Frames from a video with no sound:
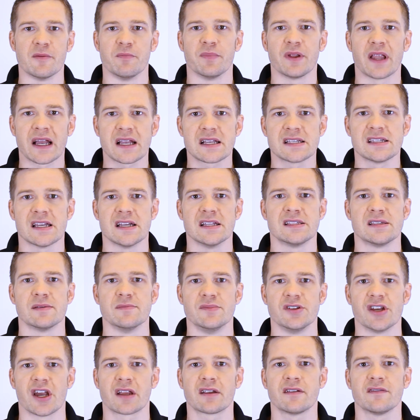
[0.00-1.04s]
complex and
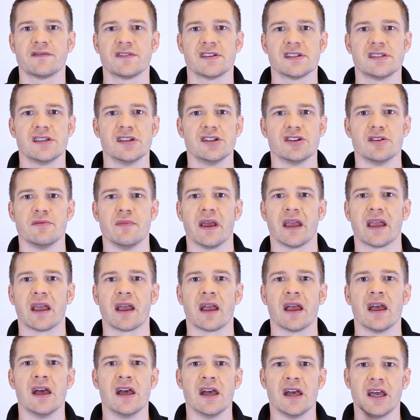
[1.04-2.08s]
subjective decision
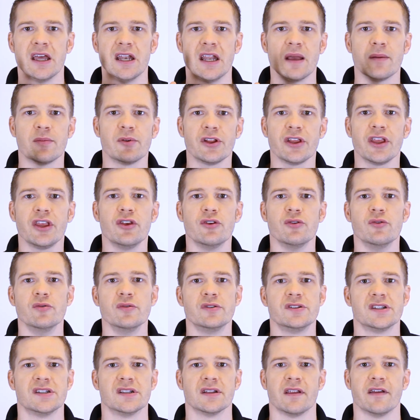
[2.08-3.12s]
making, enabling you
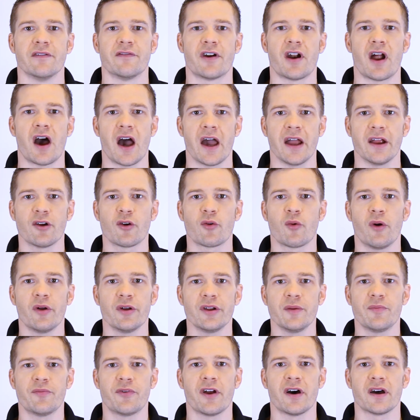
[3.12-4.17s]
to deliver higher
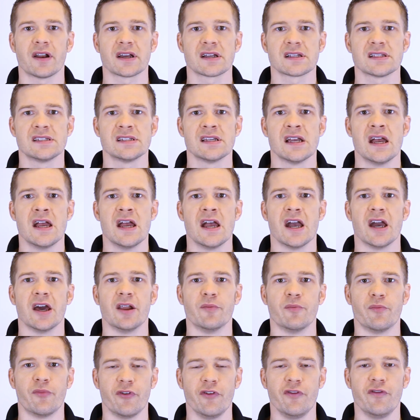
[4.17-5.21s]
quality products and
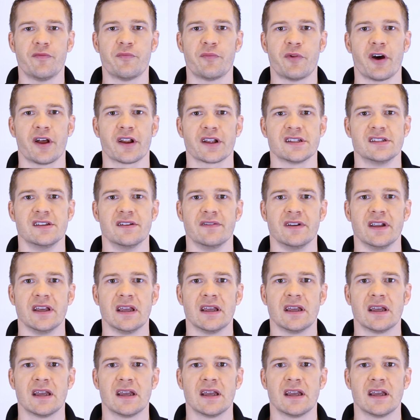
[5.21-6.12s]
improve productivity.